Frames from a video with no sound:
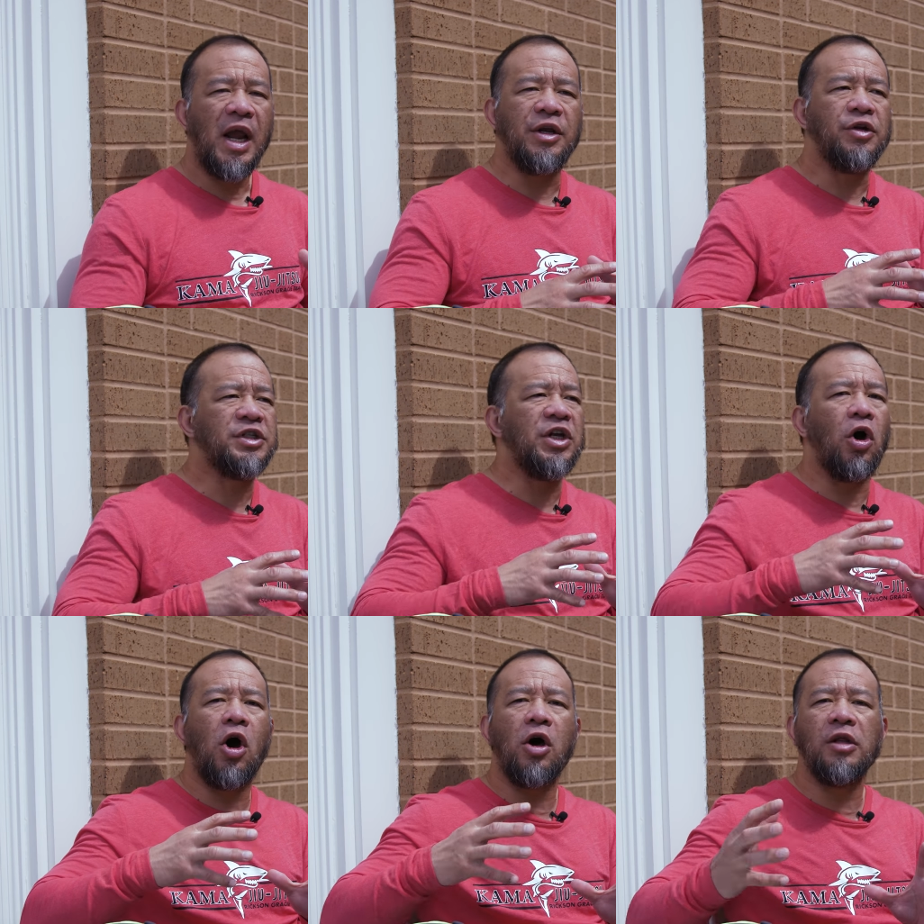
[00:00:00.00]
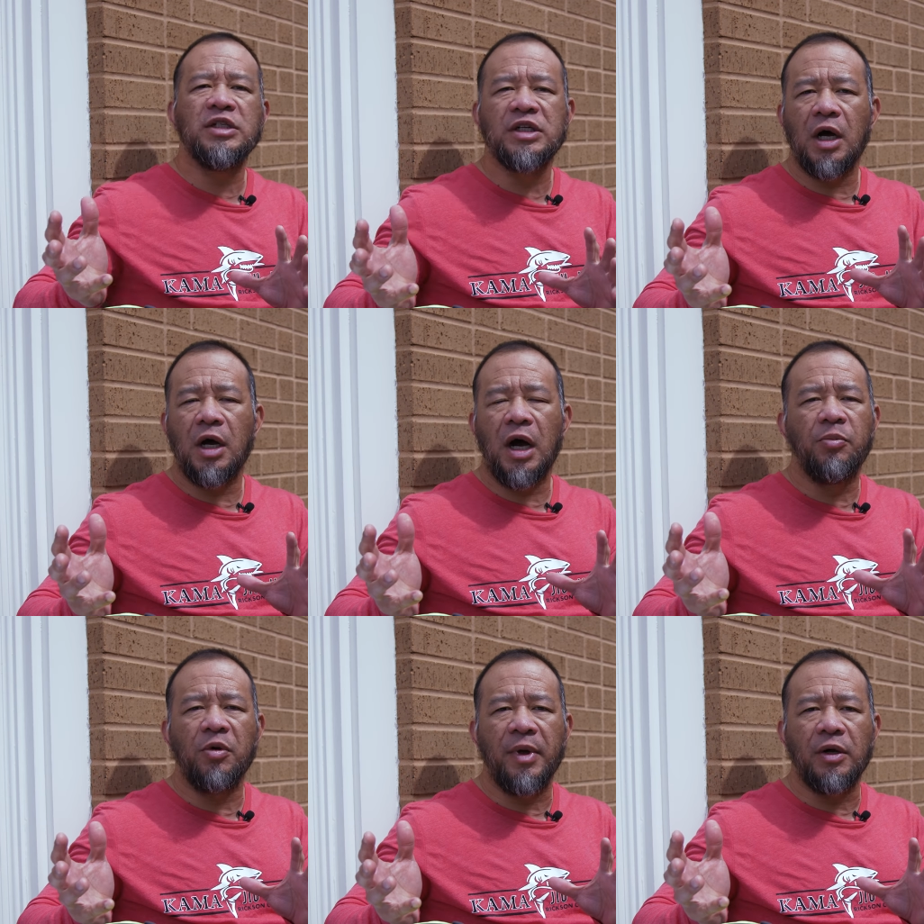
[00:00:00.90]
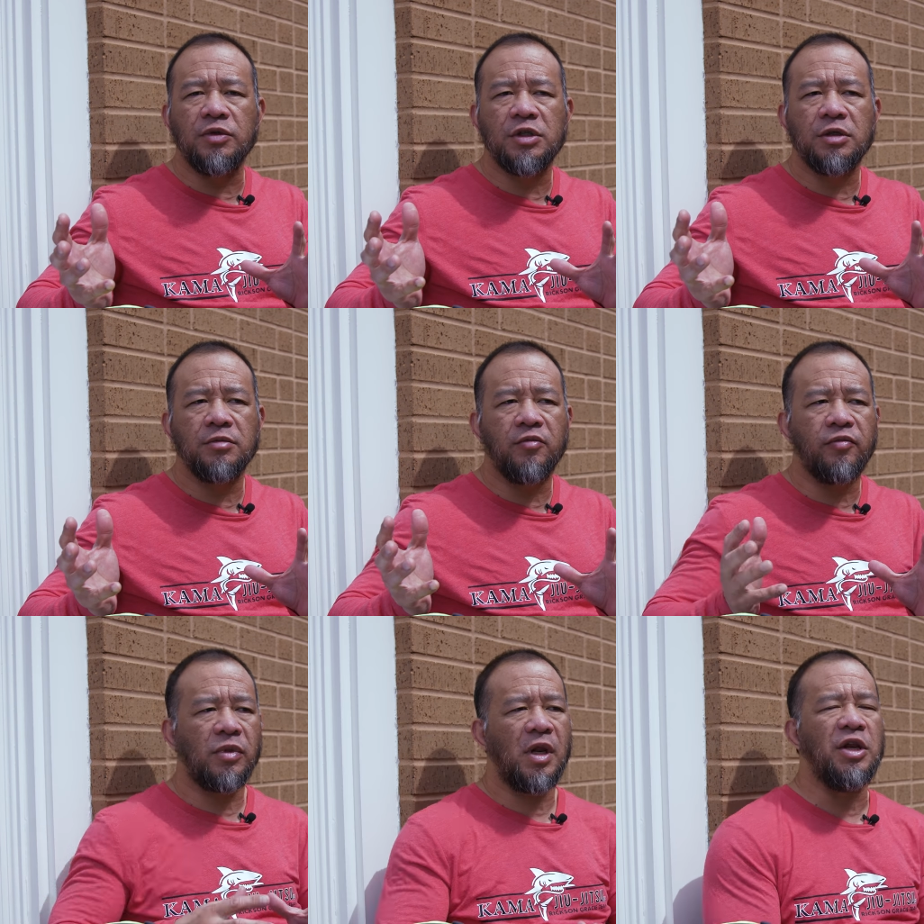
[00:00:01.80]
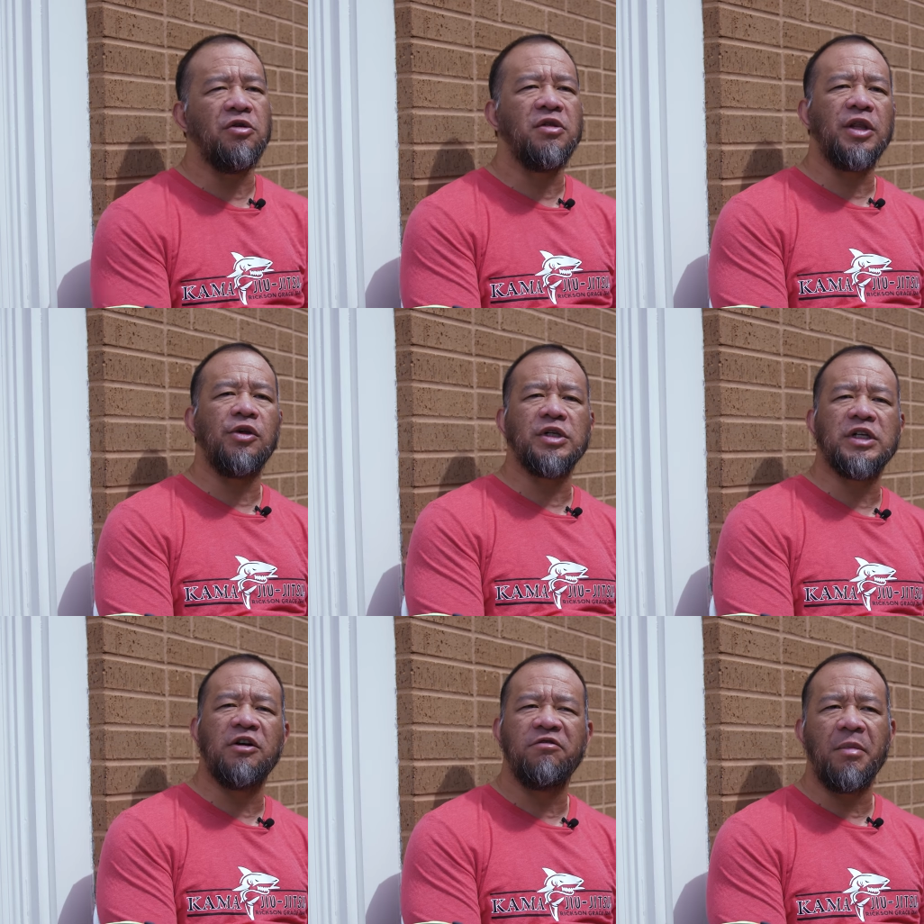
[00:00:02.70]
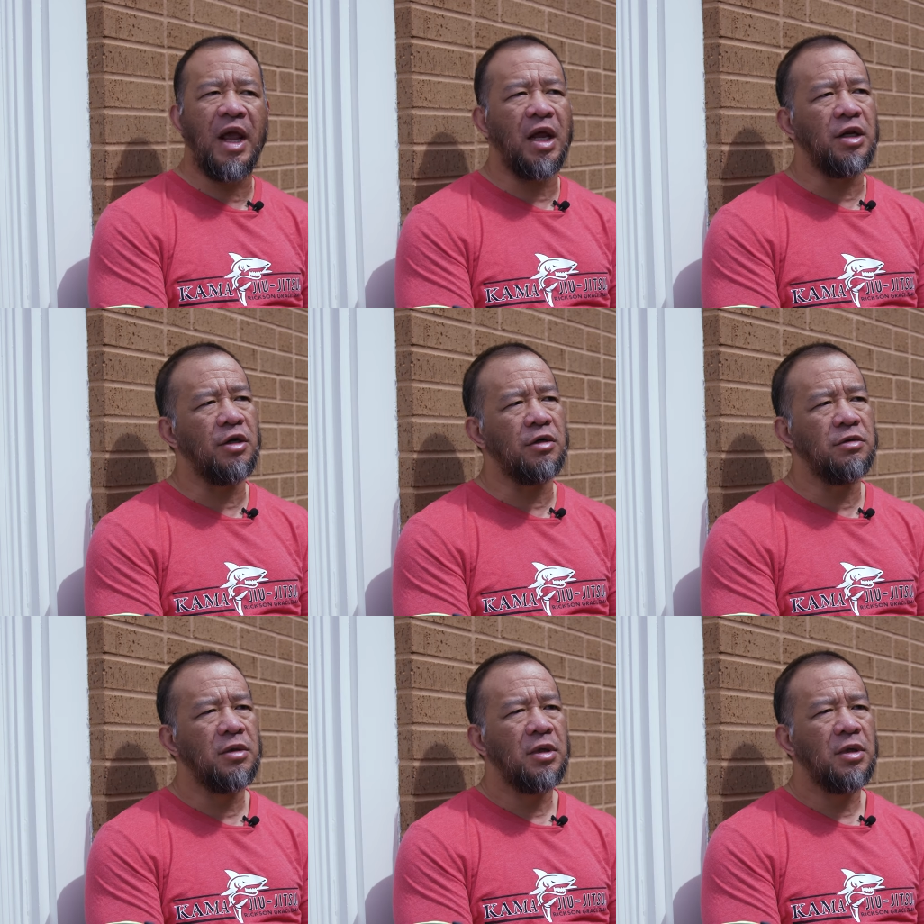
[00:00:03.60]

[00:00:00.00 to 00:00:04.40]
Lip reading: and you see all these upper belts, and you think to yourself, man, you know,